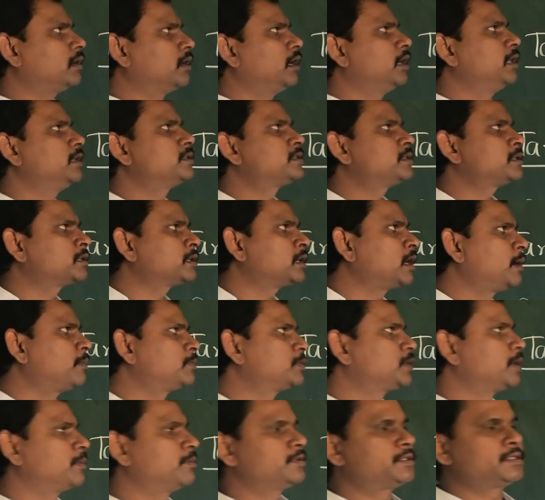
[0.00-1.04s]
releasing of
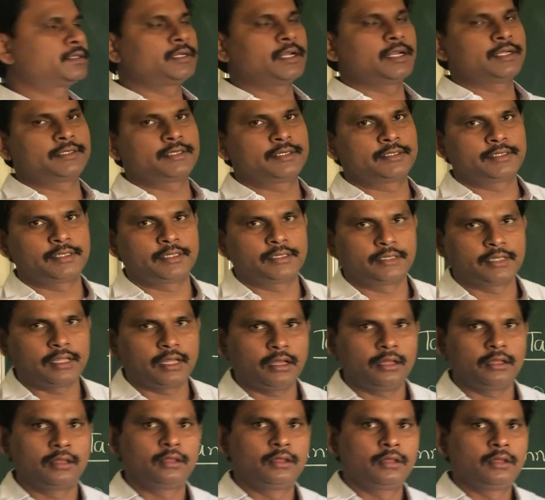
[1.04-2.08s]
substances in the
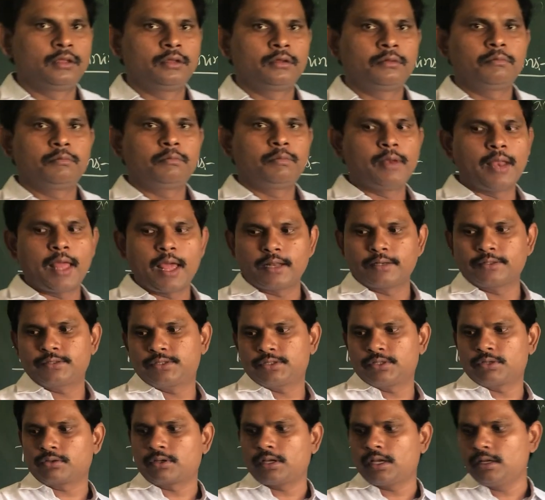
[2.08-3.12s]

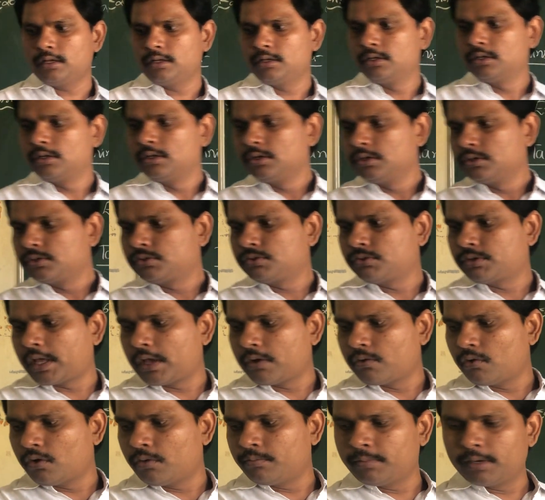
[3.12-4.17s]
plants. Okay. Today
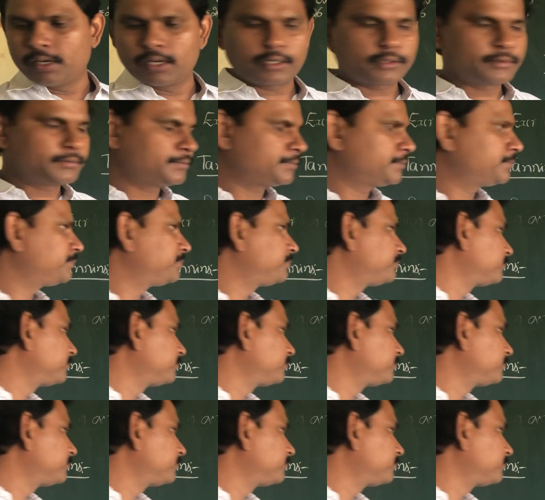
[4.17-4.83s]
homework.